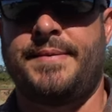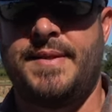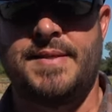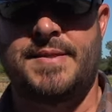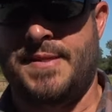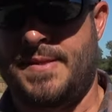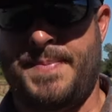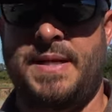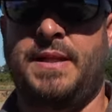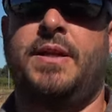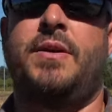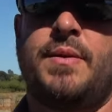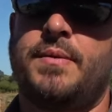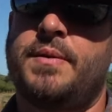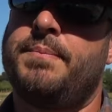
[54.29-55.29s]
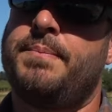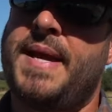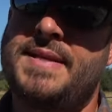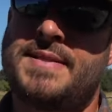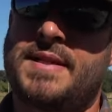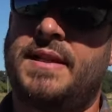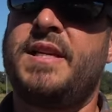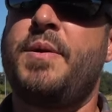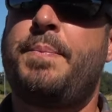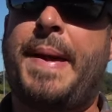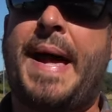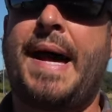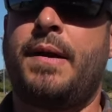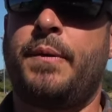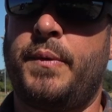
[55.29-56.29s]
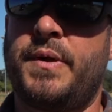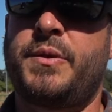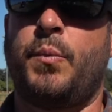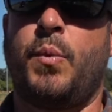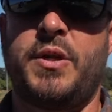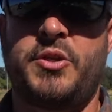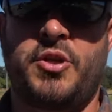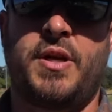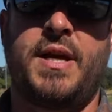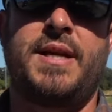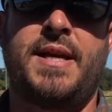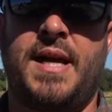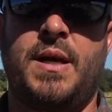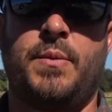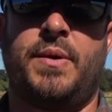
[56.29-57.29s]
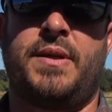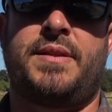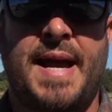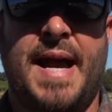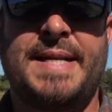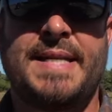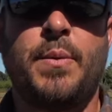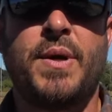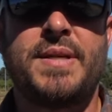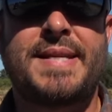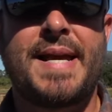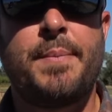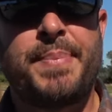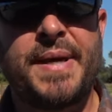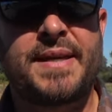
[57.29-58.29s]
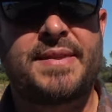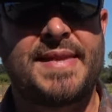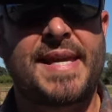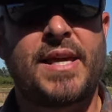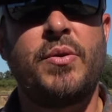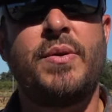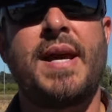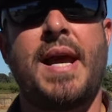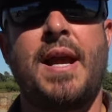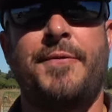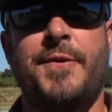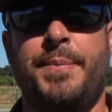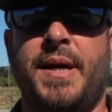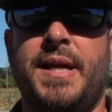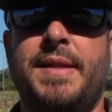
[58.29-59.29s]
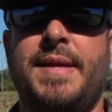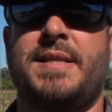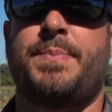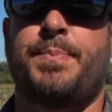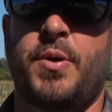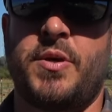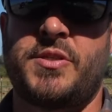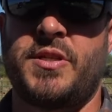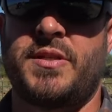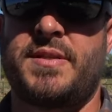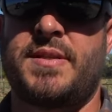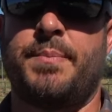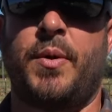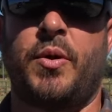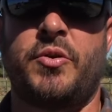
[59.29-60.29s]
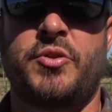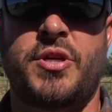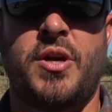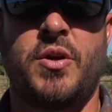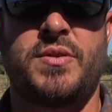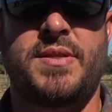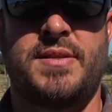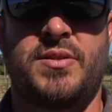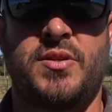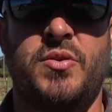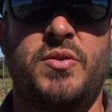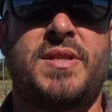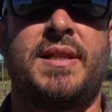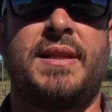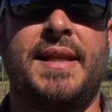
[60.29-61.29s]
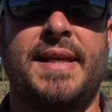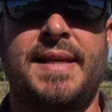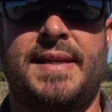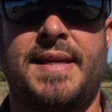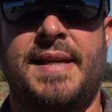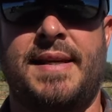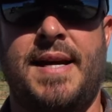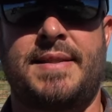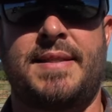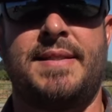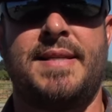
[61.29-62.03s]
this is my load. Basically, you pattern with what you're gonna hunt with. I did wanna say a big thank you to everybody that's purchased the Muller chokes, has used the link and got the